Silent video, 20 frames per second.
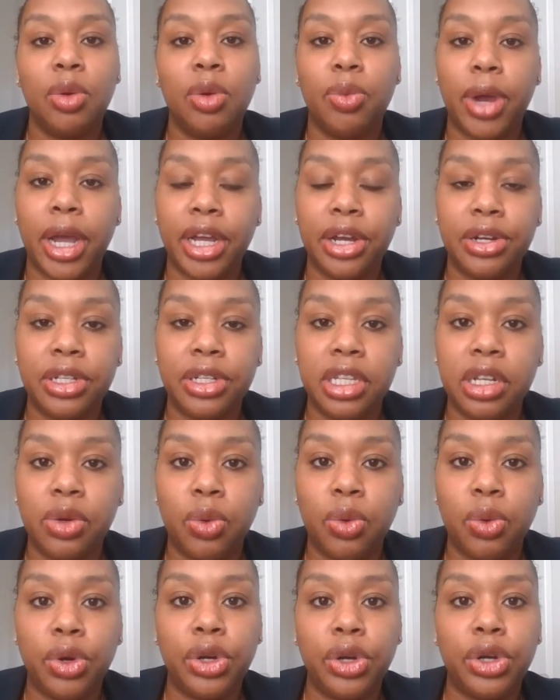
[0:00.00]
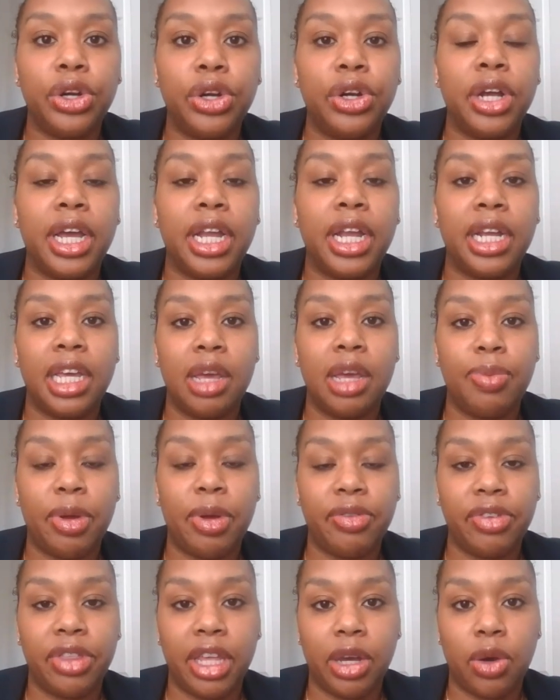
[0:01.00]
records in order and to keep
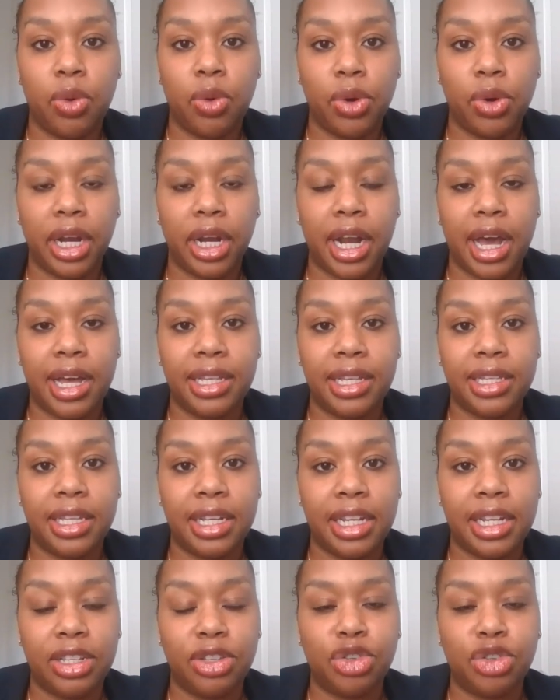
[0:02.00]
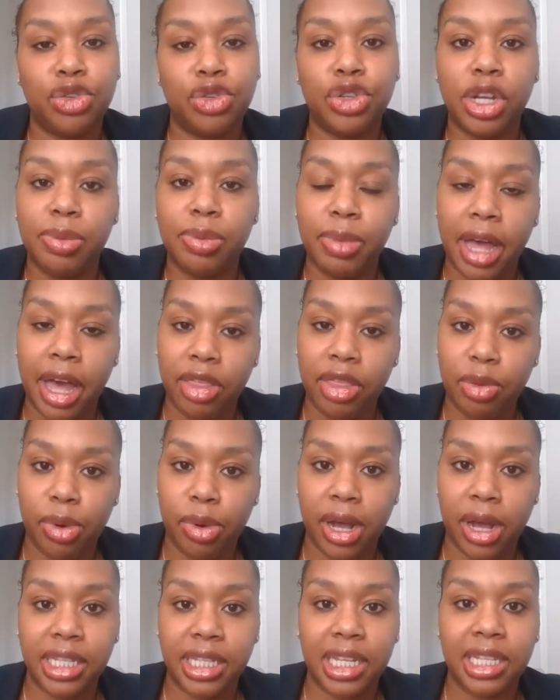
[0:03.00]
everything organized and streamline the
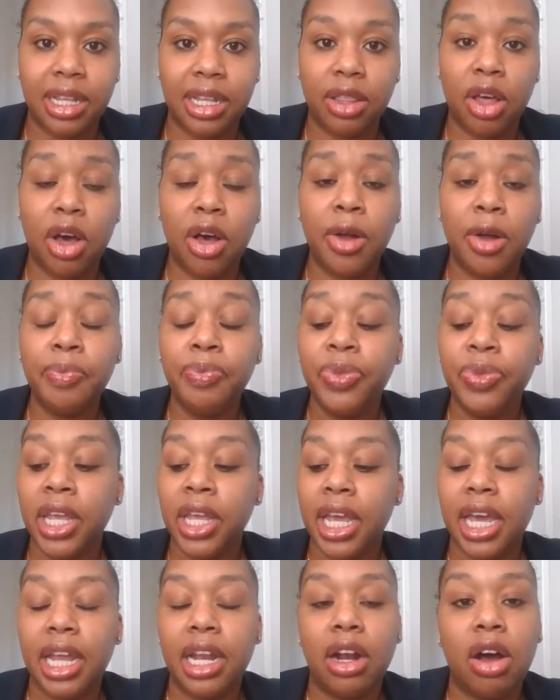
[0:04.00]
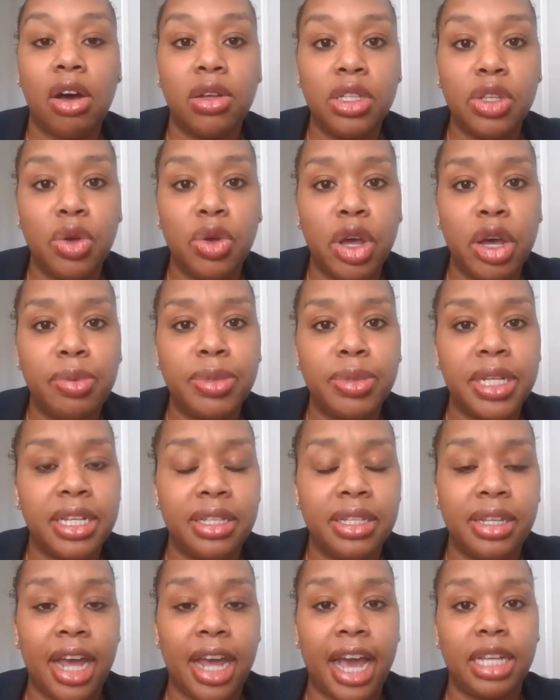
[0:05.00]
process along. And it also helps
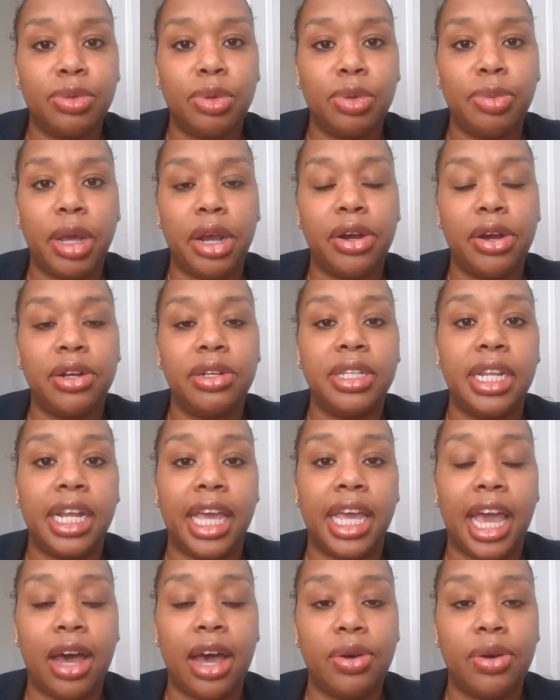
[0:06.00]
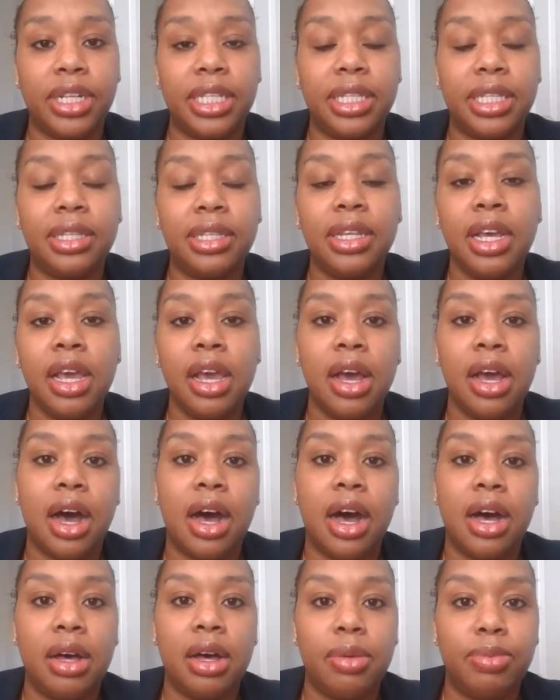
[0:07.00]
us tax preparers and accountants
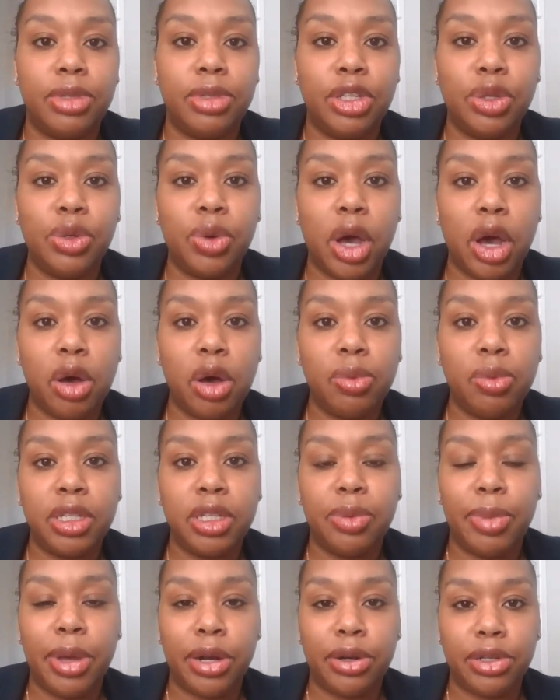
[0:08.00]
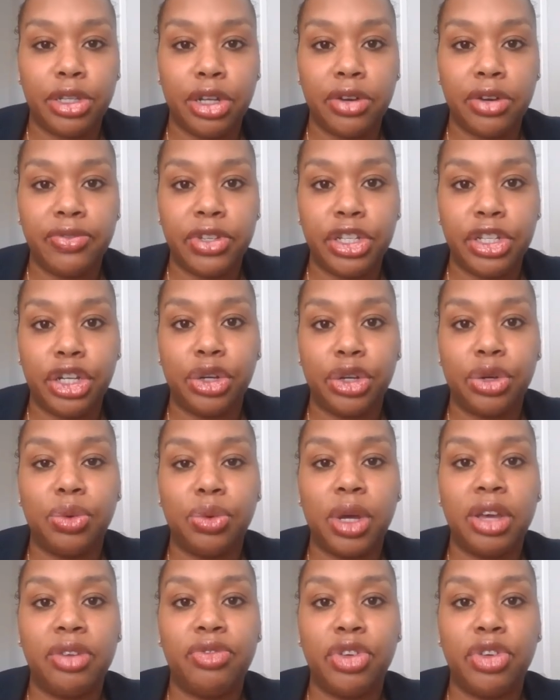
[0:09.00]
to help to better service
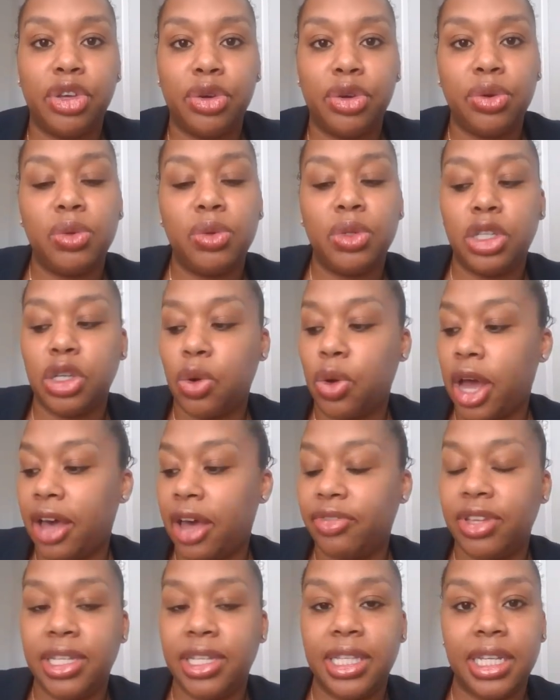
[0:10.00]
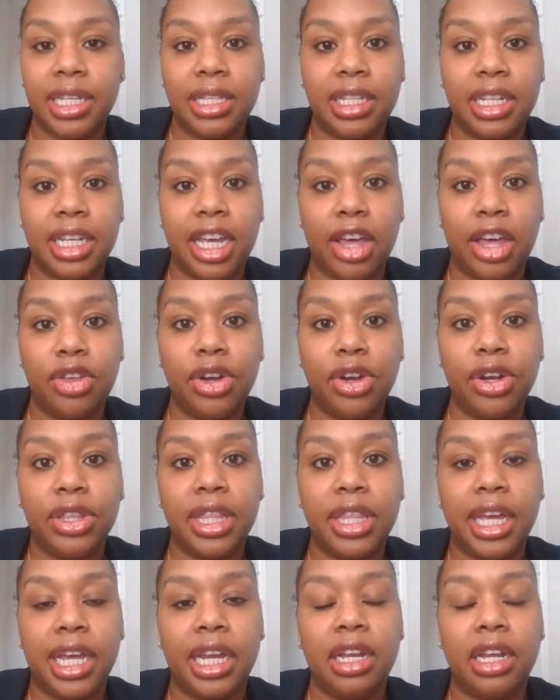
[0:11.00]
you. If you don't have these things together,
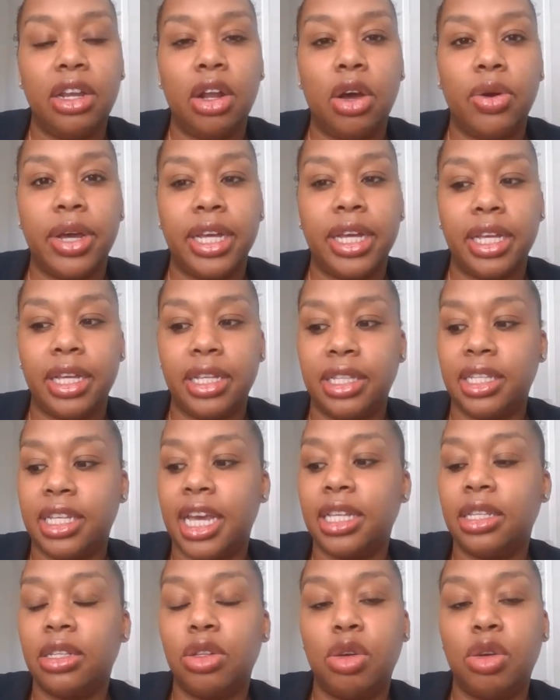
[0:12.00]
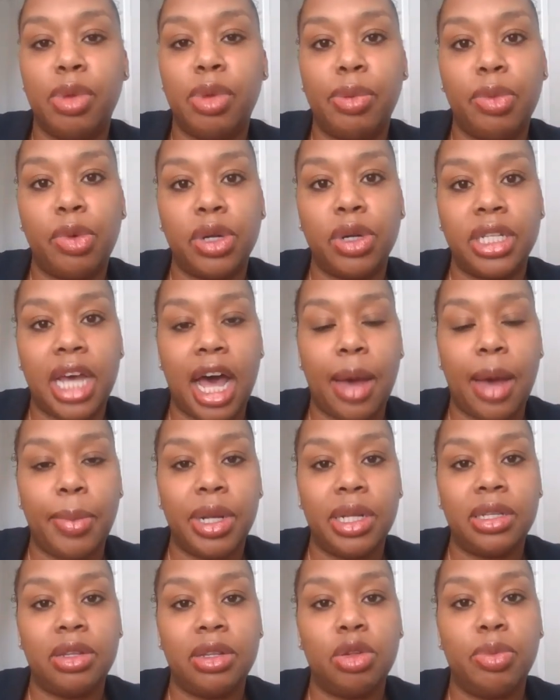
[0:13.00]
then it takes a little bit more time
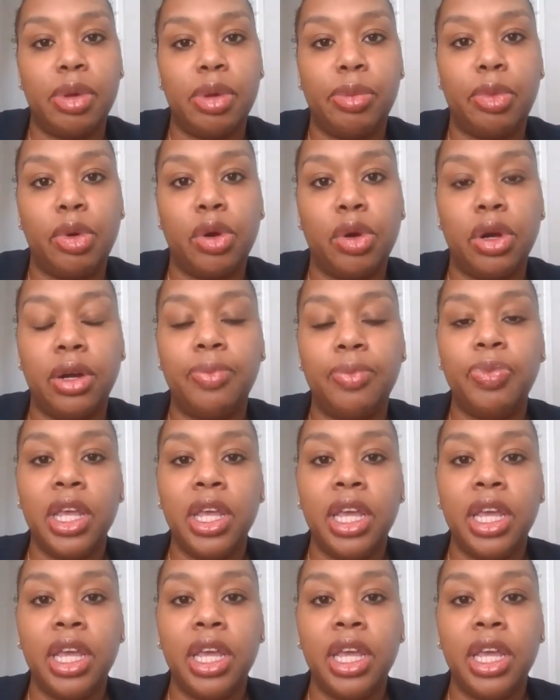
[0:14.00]
and it's a little bit more